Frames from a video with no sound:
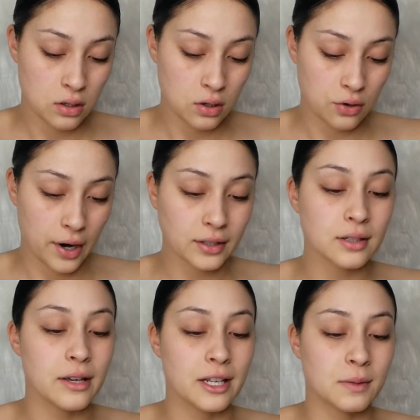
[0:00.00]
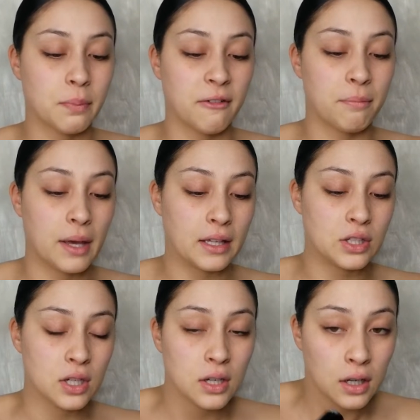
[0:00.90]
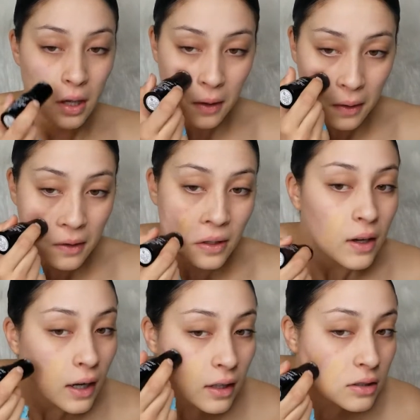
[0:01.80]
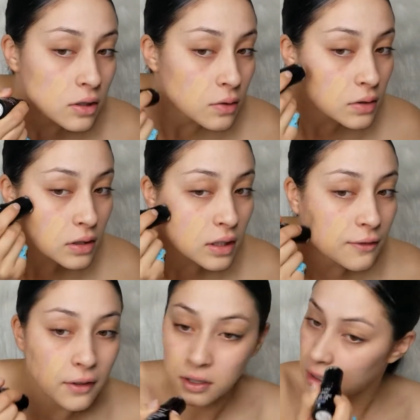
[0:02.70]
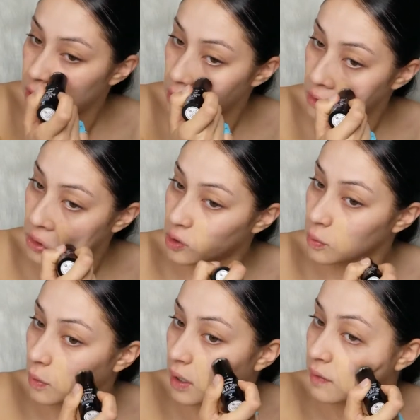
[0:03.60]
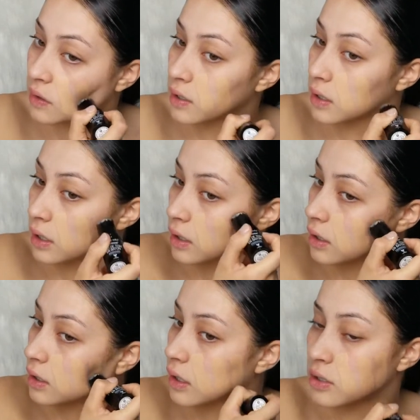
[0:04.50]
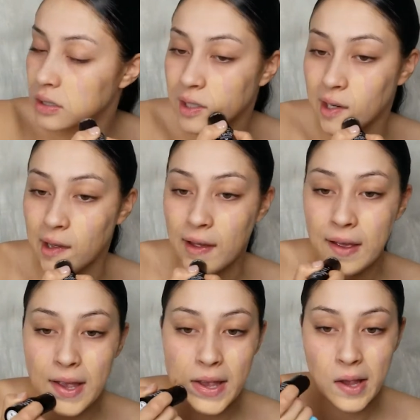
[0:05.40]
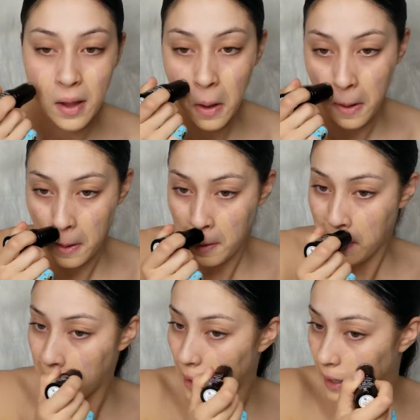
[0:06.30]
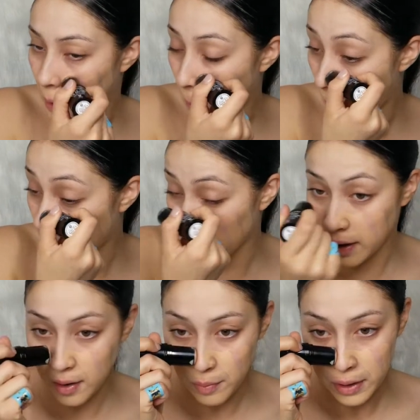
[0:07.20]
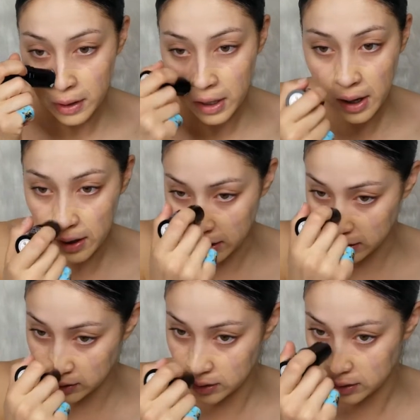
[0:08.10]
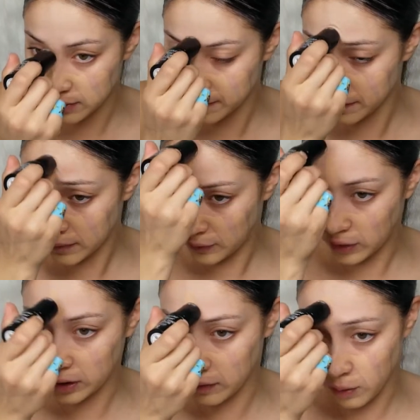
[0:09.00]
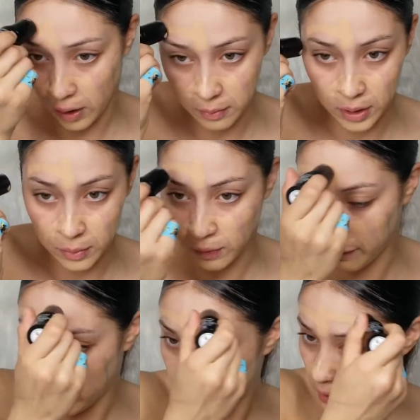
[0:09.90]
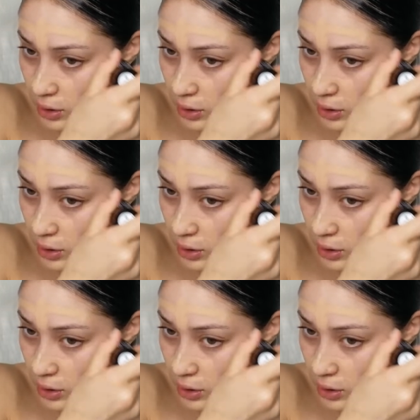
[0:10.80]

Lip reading: Correct? Yes, Buff Beige. I like to use stick foundations whenever I just need to get out quickly, because I feel like they require minimal blending,